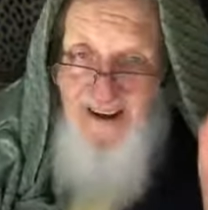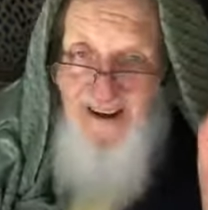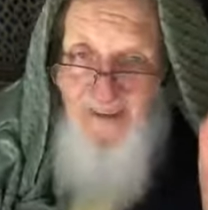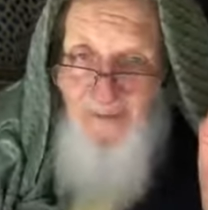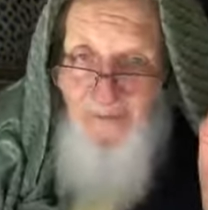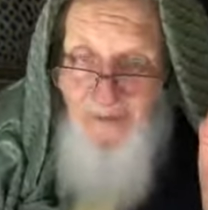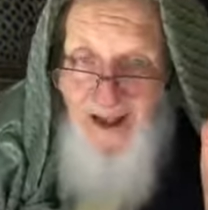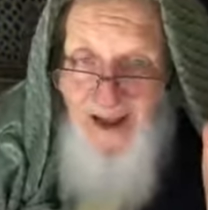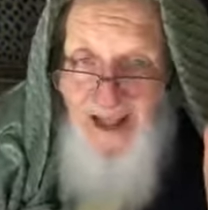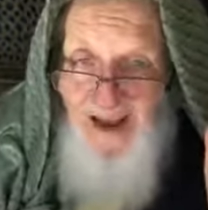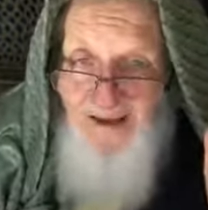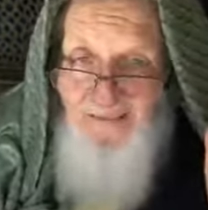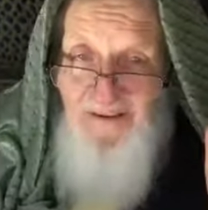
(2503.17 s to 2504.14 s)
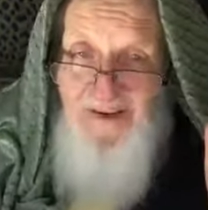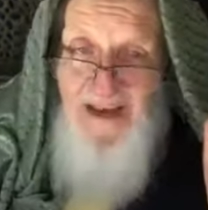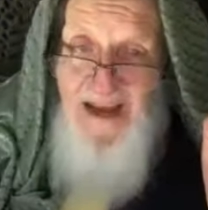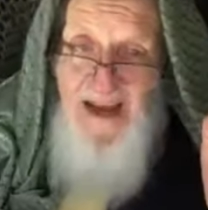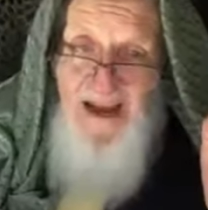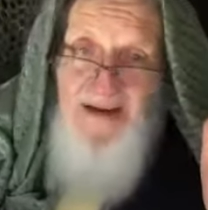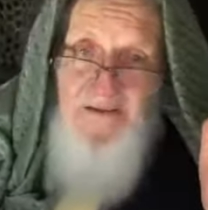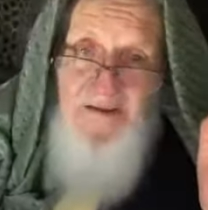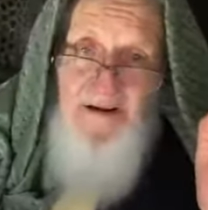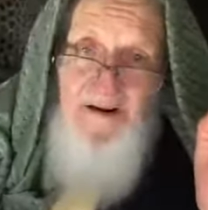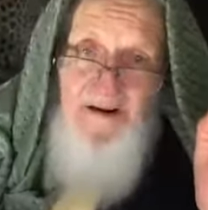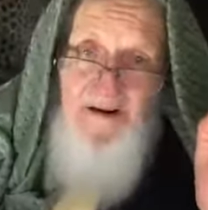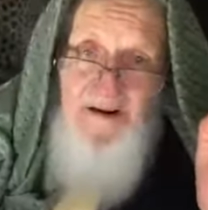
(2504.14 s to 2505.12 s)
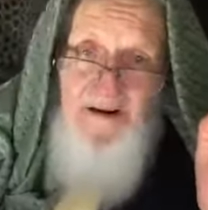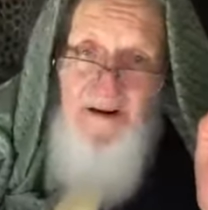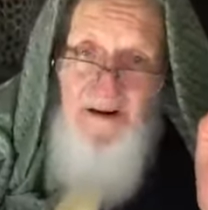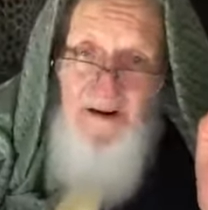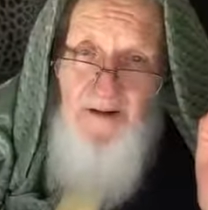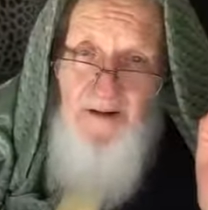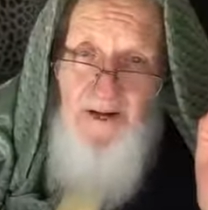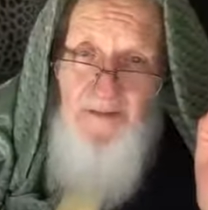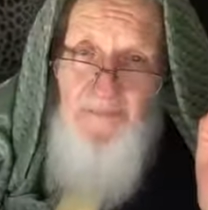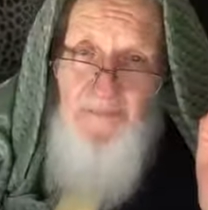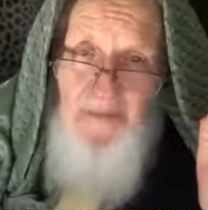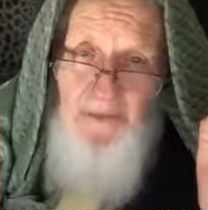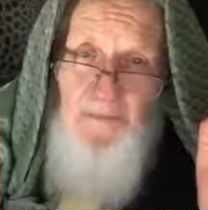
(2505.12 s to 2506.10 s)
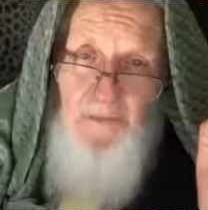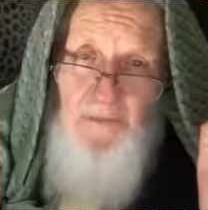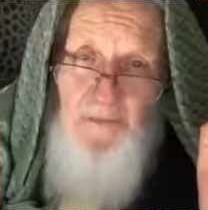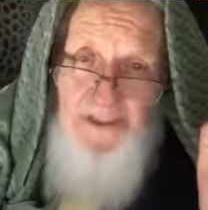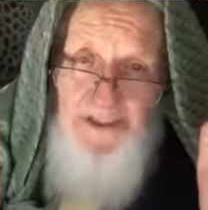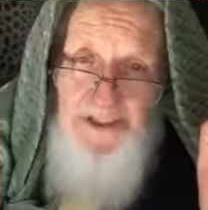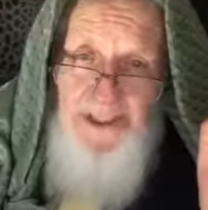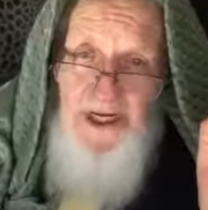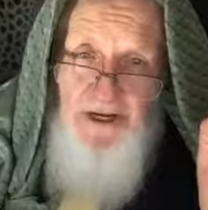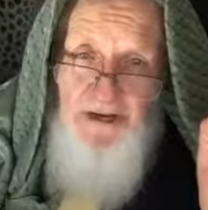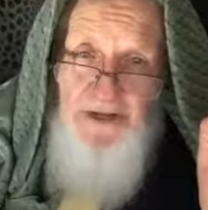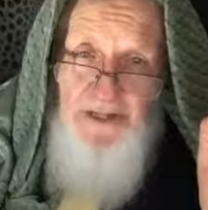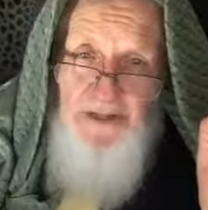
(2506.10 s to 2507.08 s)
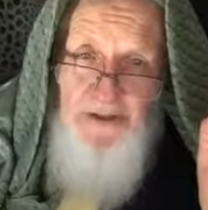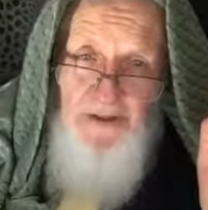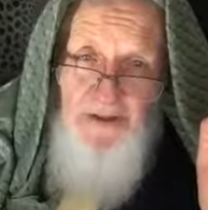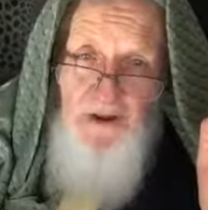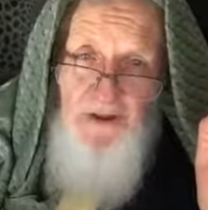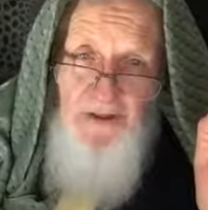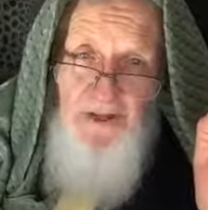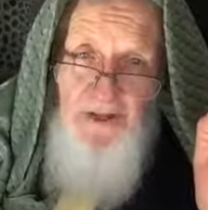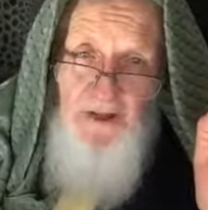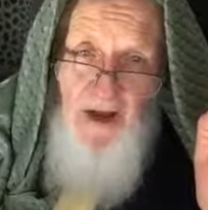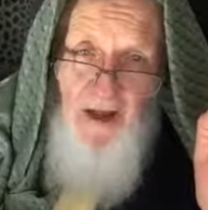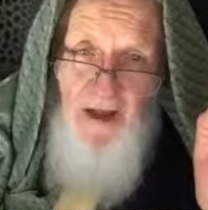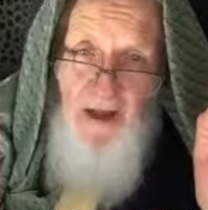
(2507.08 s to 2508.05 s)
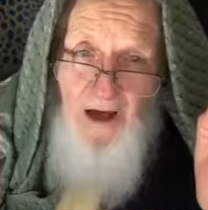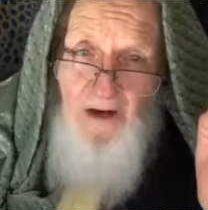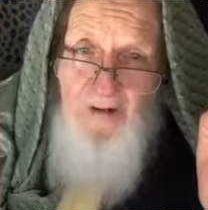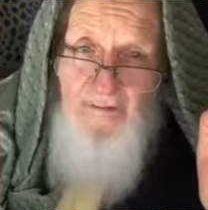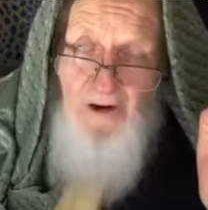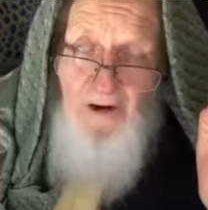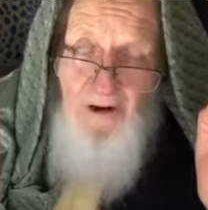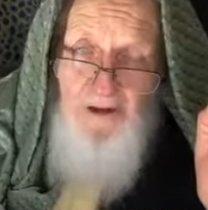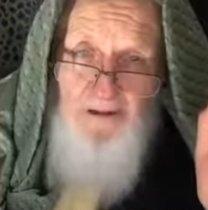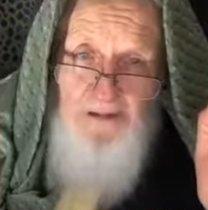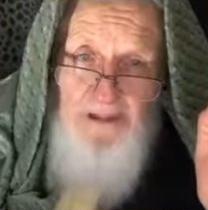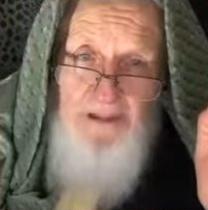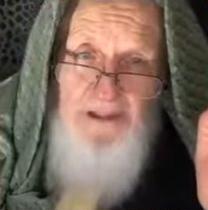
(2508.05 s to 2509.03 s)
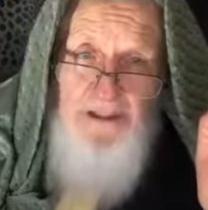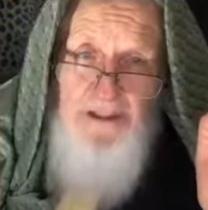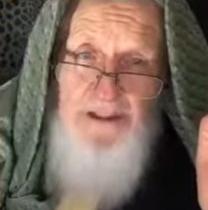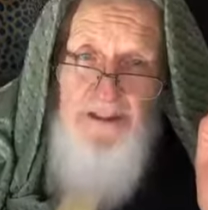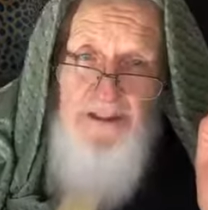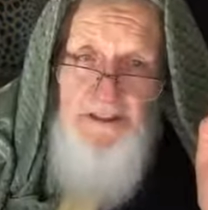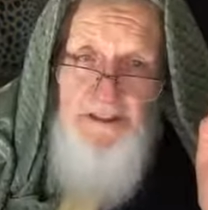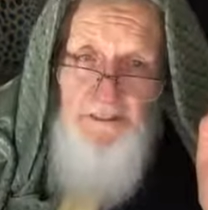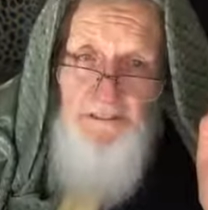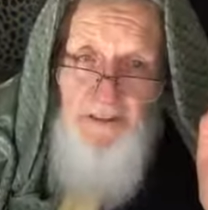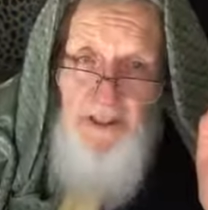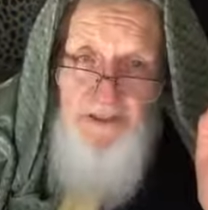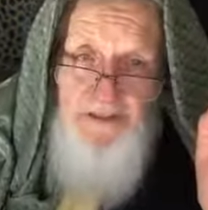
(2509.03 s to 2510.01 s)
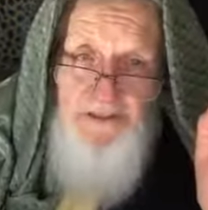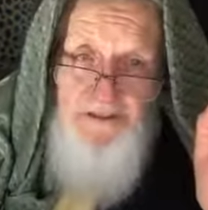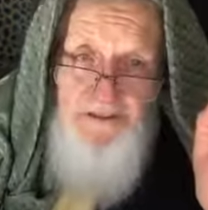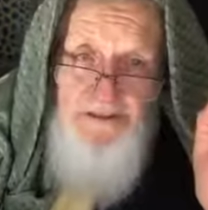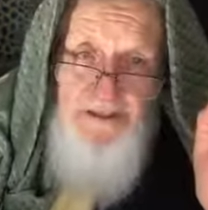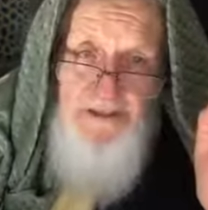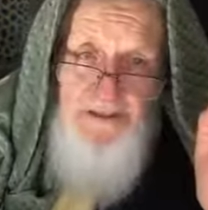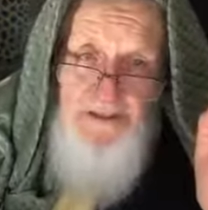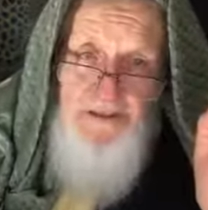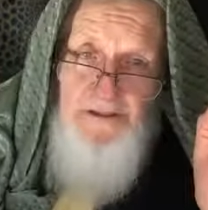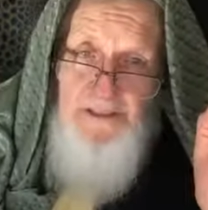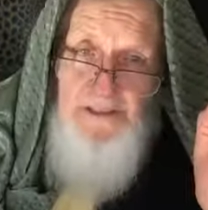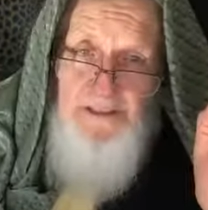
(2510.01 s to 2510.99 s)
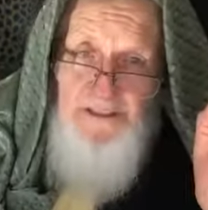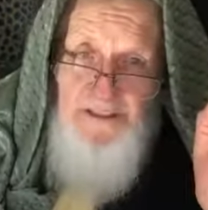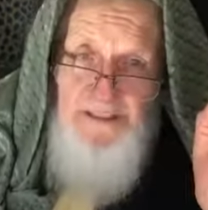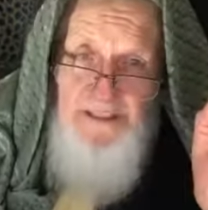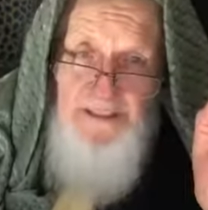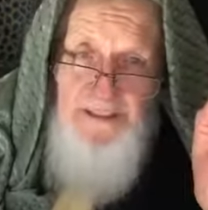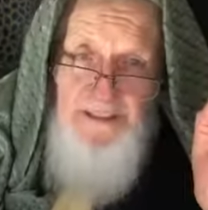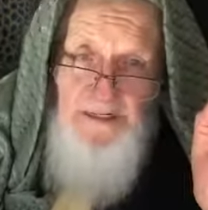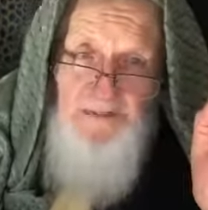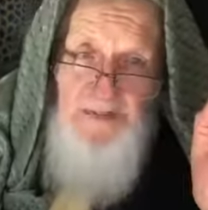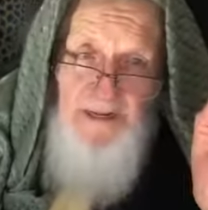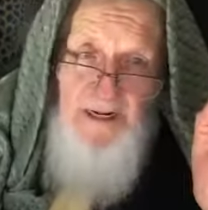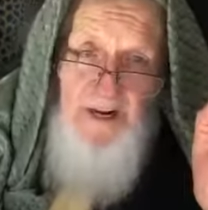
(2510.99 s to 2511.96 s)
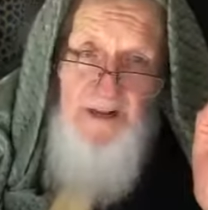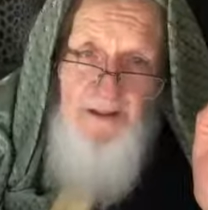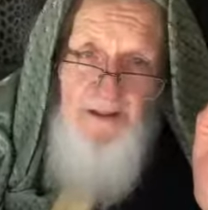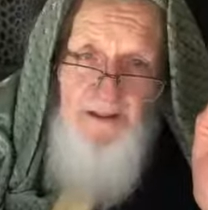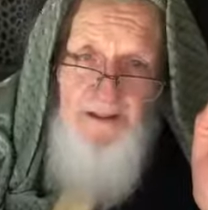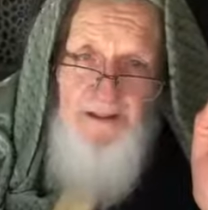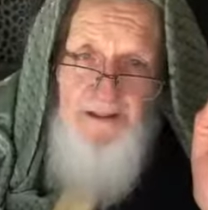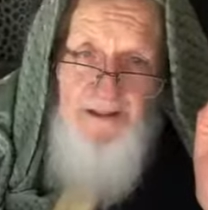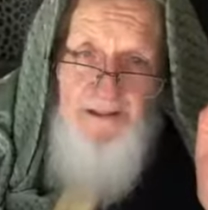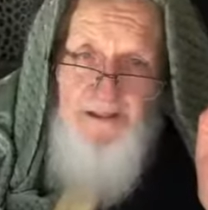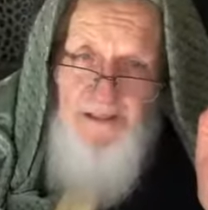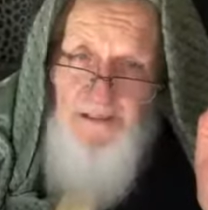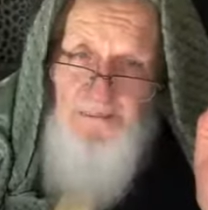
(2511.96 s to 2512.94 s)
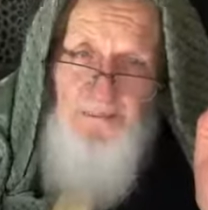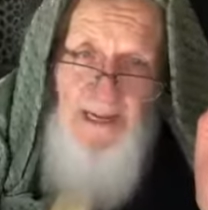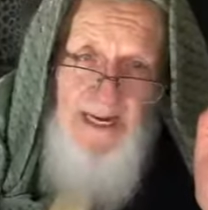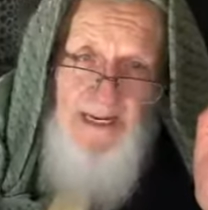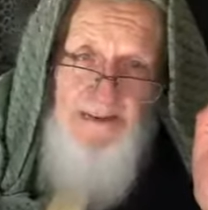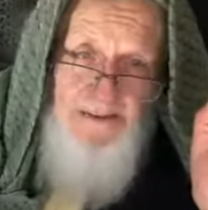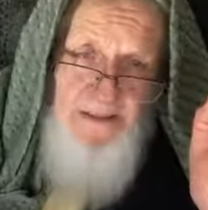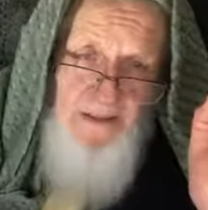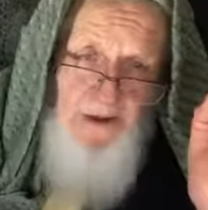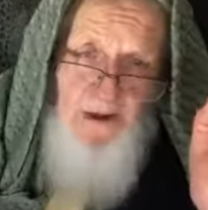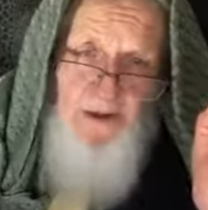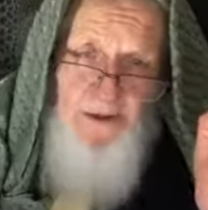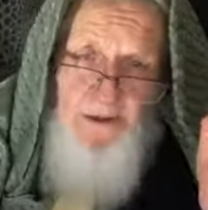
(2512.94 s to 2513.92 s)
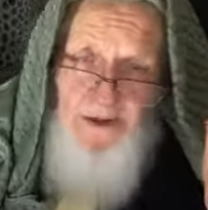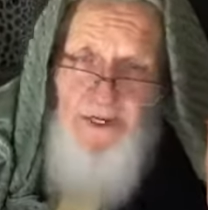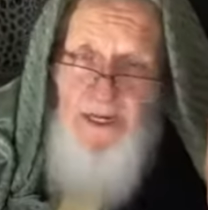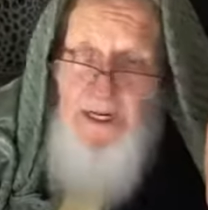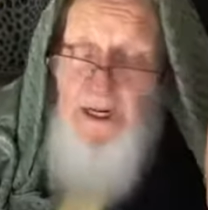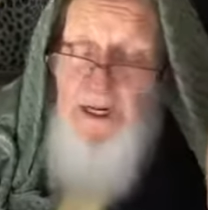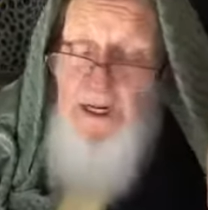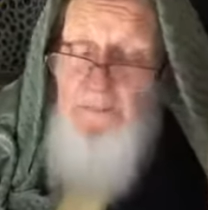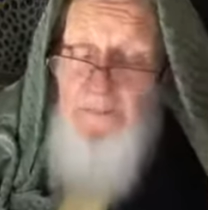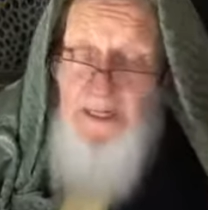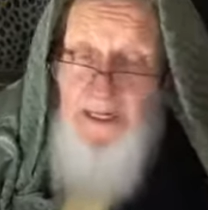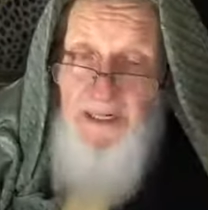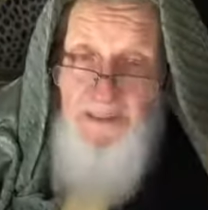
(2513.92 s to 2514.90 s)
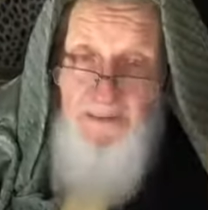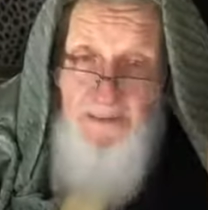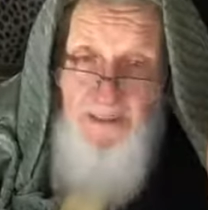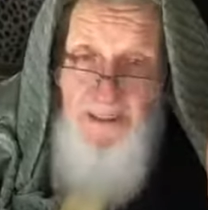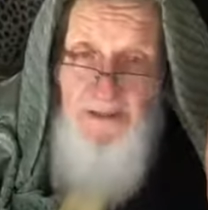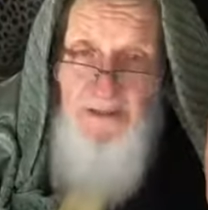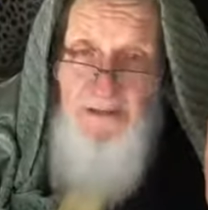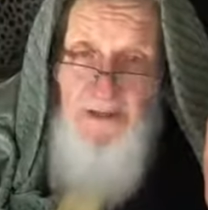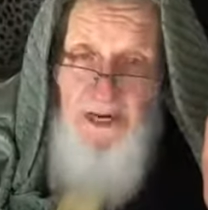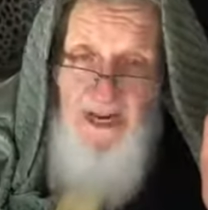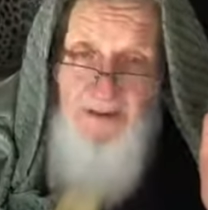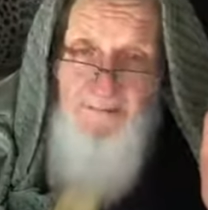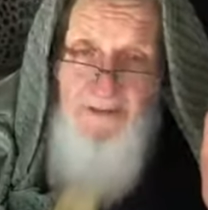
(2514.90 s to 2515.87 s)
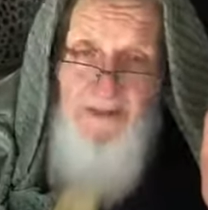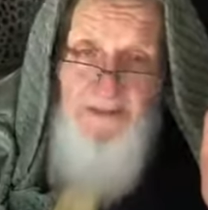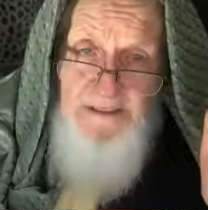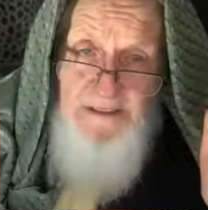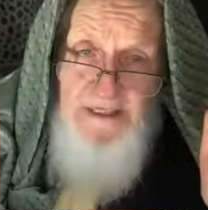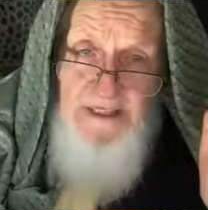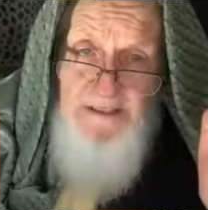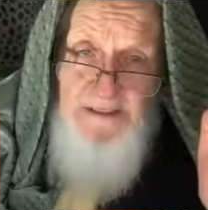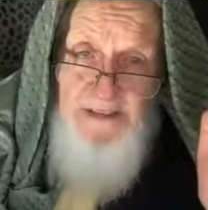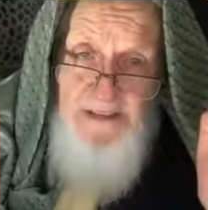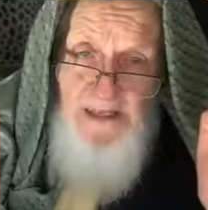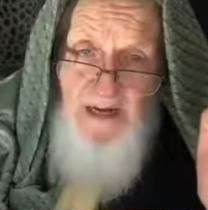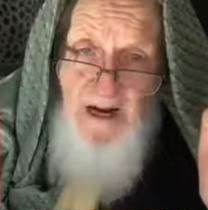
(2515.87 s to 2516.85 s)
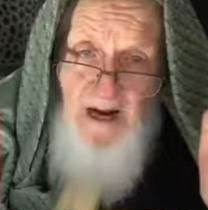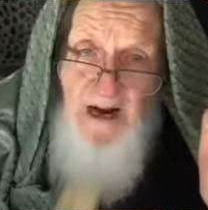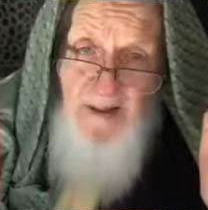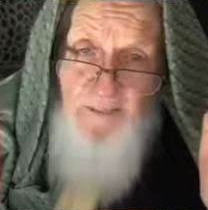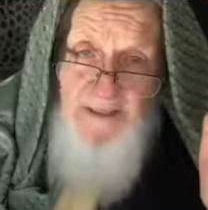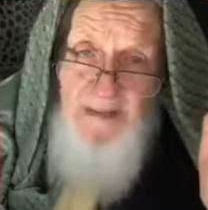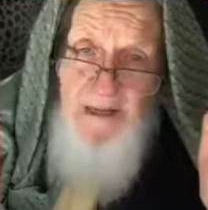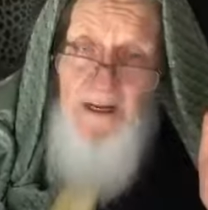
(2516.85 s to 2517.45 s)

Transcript: Well, I would like if people would share this so that a lot of our Christian brothers and sisters can see something other than just debates and arguing, because we do have these things in common.